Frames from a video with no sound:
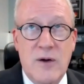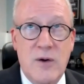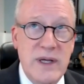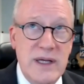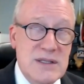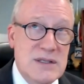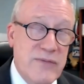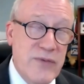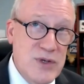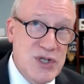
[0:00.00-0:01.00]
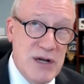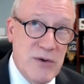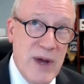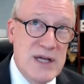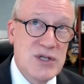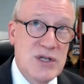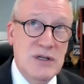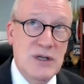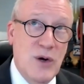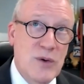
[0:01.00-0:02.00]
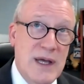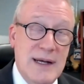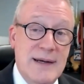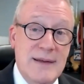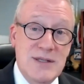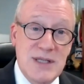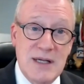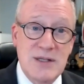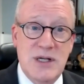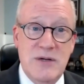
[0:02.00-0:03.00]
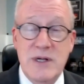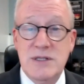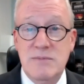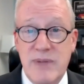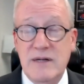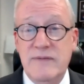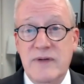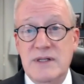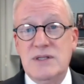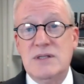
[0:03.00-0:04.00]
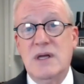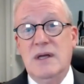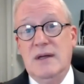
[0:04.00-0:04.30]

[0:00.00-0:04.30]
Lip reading: It's first generation. You don't get any of the second generation benefits,